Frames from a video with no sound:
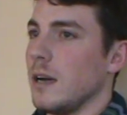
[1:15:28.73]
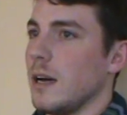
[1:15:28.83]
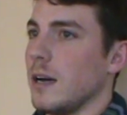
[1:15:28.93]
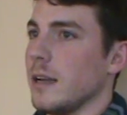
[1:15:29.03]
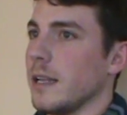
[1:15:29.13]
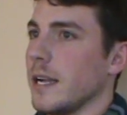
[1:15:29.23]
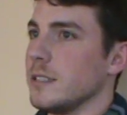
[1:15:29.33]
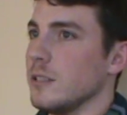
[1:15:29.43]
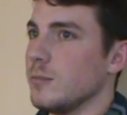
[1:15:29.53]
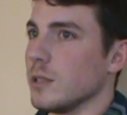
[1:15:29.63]
uh, and
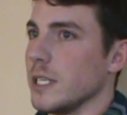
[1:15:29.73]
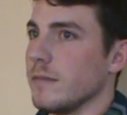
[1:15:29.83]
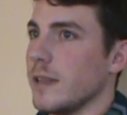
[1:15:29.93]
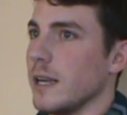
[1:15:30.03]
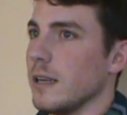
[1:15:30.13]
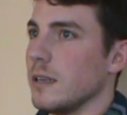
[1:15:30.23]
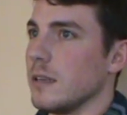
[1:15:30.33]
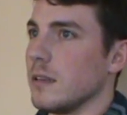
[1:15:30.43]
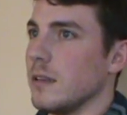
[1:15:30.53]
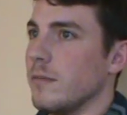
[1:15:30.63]
I do believe
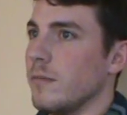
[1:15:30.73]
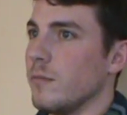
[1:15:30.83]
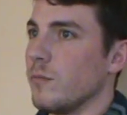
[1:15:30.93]
that the